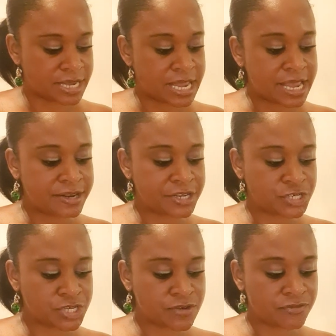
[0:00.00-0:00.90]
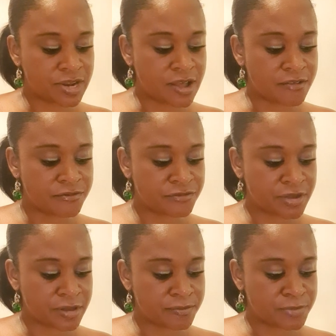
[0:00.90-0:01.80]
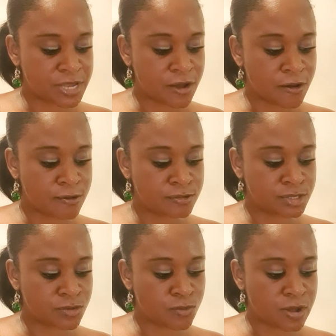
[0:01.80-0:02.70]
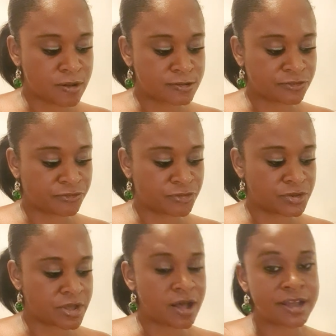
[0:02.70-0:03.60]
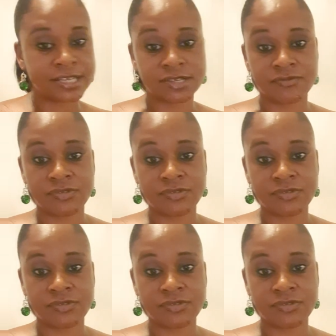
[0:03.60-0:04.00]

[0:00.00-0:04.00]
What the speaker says: Energy of love, behold the world through the eyes of